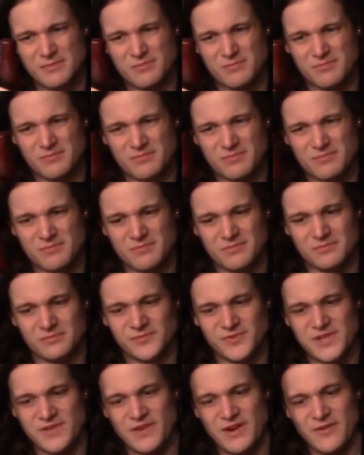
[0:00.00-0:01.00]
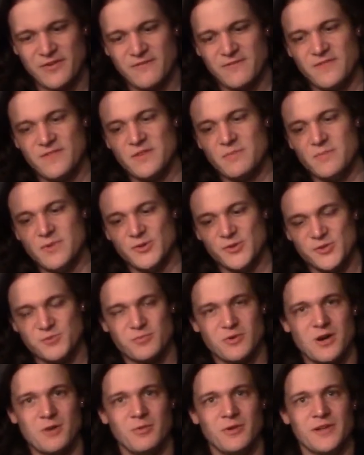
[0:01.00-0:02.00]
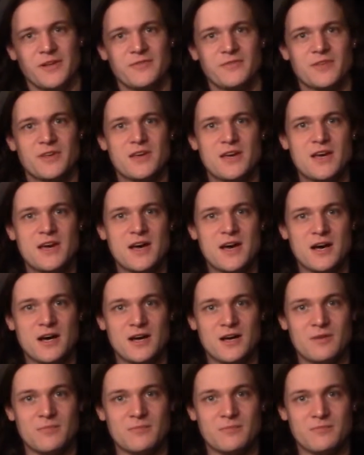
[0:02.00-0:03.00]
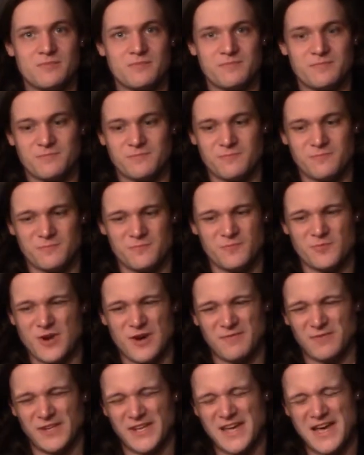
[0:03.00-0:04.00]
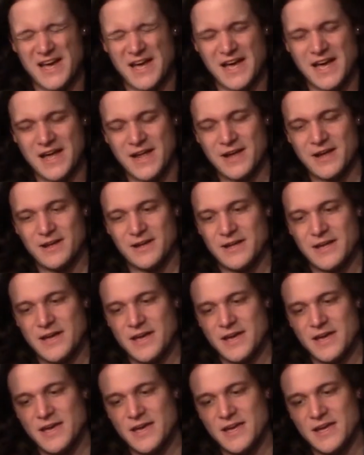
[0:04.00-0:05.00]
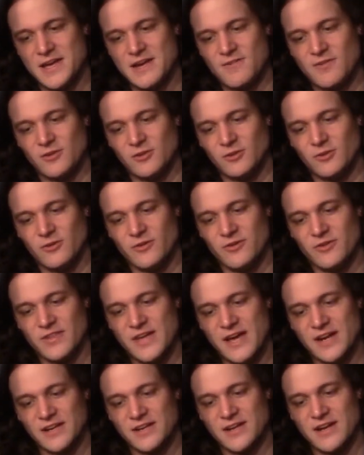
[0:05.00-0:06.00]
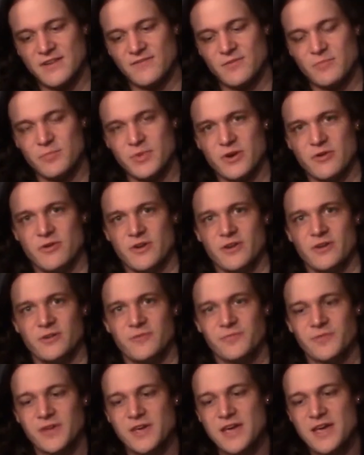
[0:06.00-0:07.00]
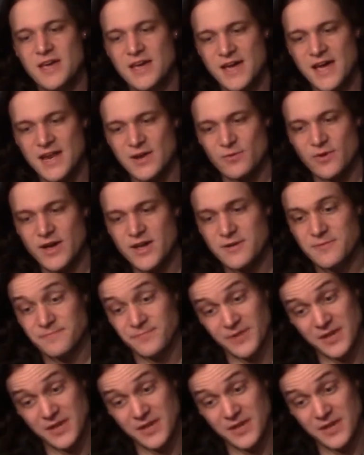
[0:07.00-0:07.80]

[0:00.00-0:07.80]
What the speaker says: 750 mils, probably. Roughly. I never learned that kind of Imperial. Anyway,